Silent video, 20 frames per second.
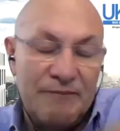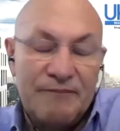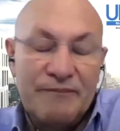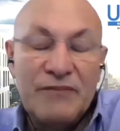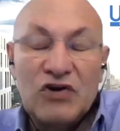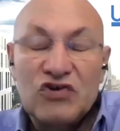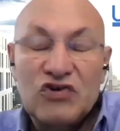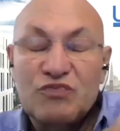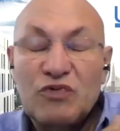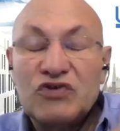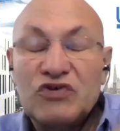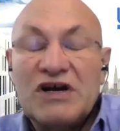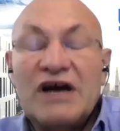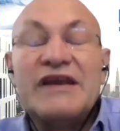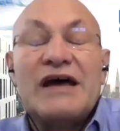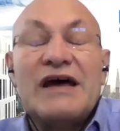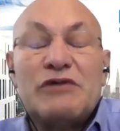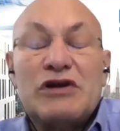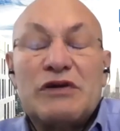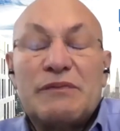much more
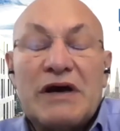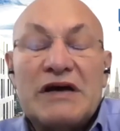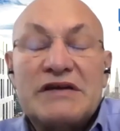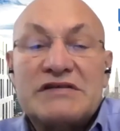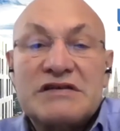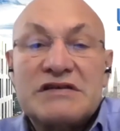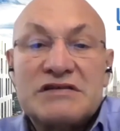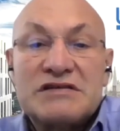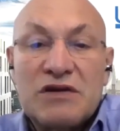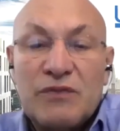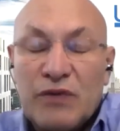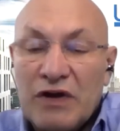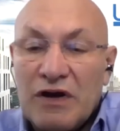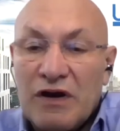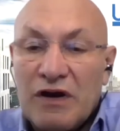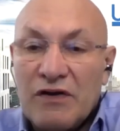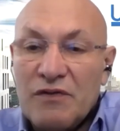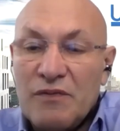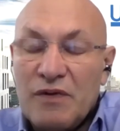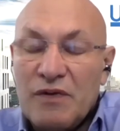dynamic basis than we
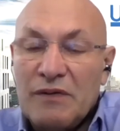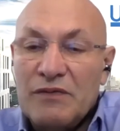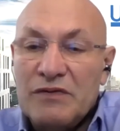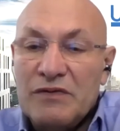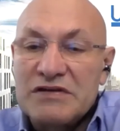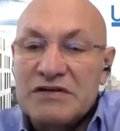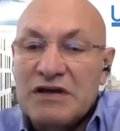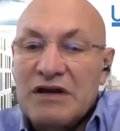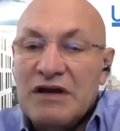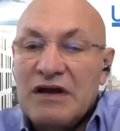are at the moment.